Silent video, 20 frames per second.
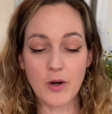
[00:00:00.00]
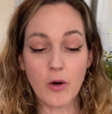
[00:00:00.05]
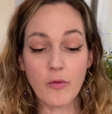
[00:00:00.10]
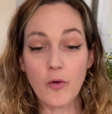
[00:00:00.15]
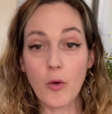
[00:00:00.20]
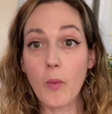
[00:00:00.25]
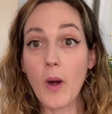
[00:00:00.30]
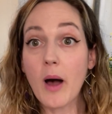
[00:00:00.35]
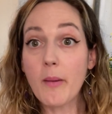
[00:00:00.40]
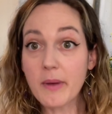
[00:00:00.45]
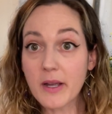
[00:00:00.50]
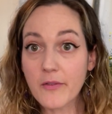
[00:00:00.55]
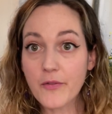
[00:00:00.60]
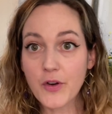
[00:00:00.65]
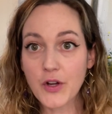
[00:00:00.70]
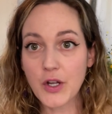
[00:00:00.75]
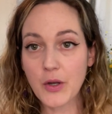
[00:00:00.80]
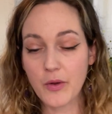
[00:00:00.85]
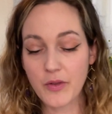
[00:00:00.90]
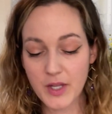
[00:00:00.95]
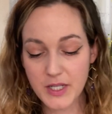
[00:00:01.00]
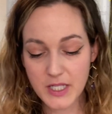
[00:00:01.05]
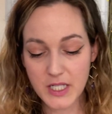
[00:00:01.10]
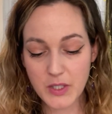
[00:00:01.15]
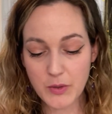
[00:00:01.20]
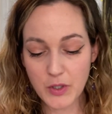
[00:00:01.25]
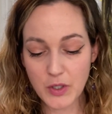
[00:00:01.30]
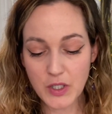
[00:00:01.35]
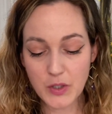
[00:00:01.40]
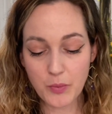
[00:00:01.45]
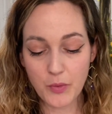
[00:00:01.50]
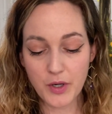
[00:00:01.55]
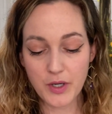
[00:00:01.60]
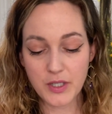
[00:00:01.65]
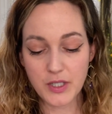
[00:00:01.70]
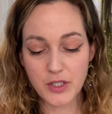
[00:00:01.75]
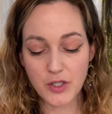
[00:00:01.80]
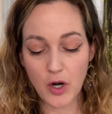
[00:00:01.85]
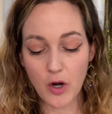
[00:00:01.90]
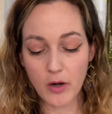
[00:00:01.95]
overwhelming for you, and this is, you just want
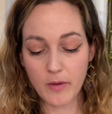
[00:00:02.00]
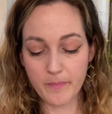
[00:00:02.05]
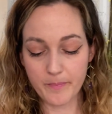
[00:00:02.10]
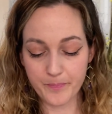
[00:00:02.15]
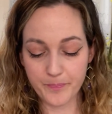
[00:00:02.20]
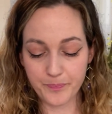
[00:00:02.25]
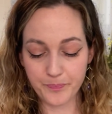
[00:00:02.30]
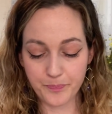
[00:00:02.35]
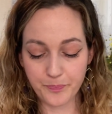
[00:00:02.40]
to start